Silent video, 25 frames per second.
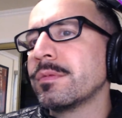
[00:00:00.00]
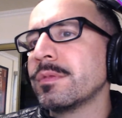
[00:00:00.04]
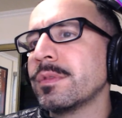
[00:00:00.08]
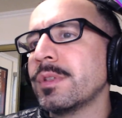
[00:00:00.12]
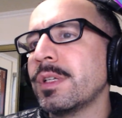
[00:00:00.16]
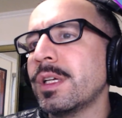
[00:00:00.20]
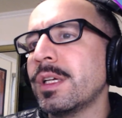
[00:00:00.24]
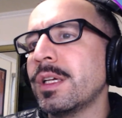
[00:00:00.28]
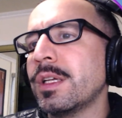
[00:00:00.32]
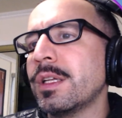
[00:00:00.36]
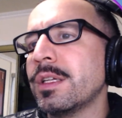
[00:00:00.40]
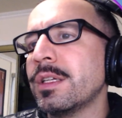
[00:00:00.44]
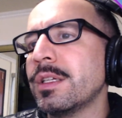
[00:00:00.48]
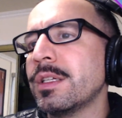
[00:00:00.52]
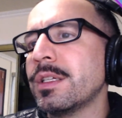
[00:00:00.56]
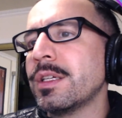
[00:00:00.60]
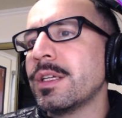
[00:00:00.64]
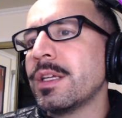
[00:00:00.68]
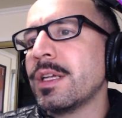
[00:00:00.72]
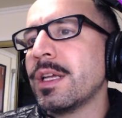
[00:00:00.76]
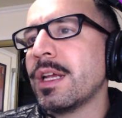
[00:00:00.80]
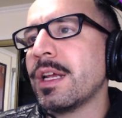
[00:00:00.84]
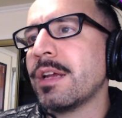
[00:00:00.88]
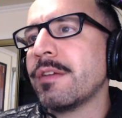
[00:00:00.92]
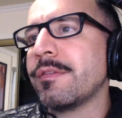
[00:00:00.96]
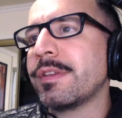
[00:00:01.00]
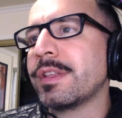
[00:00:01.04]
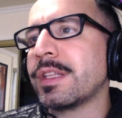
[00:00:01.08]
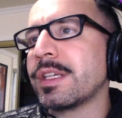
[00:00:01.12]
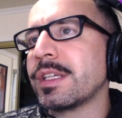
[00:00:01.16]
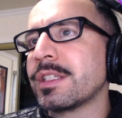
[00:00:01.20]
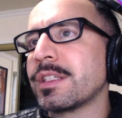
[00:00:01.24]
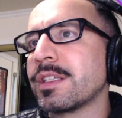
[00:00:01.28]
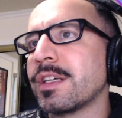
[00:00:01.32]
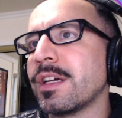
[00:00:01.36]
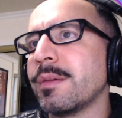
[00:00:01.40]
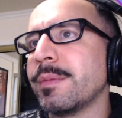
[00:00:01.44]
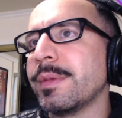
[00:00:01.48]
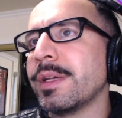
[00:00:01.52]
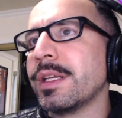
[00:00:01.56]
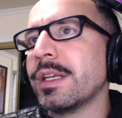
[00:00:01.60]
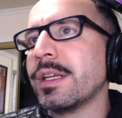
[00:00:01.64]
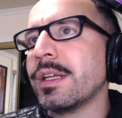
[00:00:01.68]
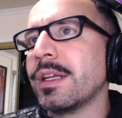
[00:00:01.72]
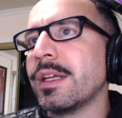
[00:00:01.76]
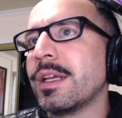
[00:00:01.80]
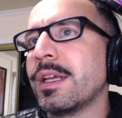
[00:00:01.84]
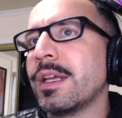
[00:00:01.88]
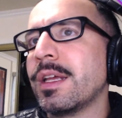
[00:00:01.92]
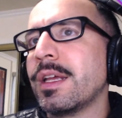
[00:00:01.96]
And everything has come
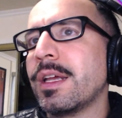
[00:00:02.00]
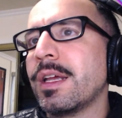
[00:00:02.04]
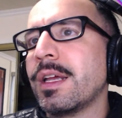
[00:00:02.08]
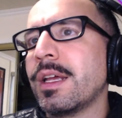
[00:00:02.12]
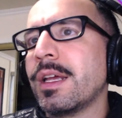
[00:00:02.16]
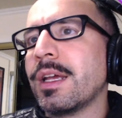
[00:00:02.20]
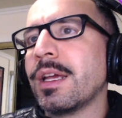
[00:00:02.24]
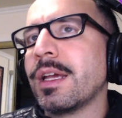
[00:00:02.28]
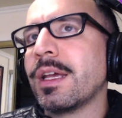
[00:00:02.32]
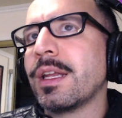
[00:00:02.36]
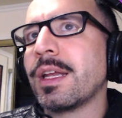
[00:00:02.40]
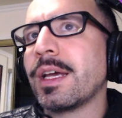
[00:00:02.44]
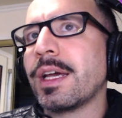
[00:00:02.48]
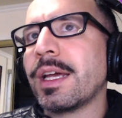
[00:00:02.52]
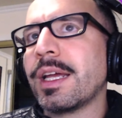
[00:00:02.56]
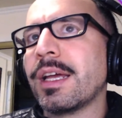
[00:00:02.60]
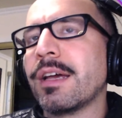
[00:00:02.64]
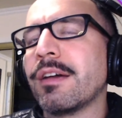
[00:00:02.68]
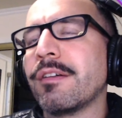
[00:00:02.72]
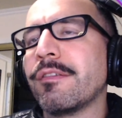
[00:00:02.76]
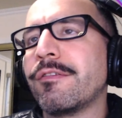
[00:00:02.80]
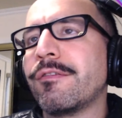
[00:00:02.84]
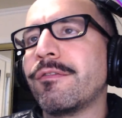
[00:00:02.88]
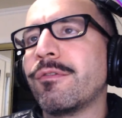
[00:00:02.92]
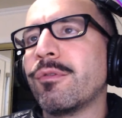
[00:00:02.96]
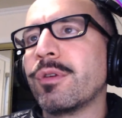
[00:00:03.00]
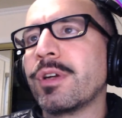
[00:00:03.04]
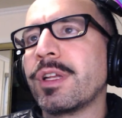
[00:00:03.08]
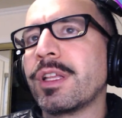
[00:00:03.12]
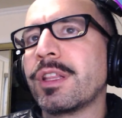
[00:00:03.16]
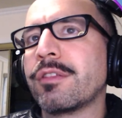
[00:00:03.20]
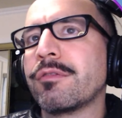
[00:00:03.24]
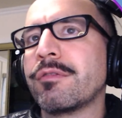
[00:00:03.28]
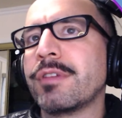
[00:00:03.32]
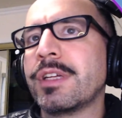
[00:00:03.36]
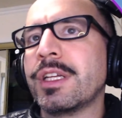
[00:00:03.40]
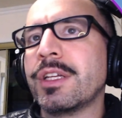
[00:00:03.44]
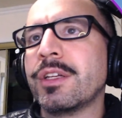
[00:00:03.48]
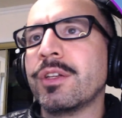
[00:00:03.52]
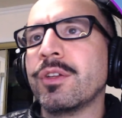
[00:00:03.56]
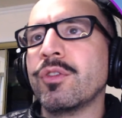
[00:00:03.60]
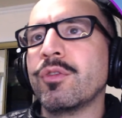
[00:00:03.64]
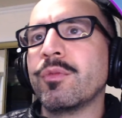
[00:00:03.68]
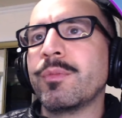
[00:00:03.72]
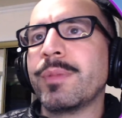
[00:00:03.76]
in. And I have 43 new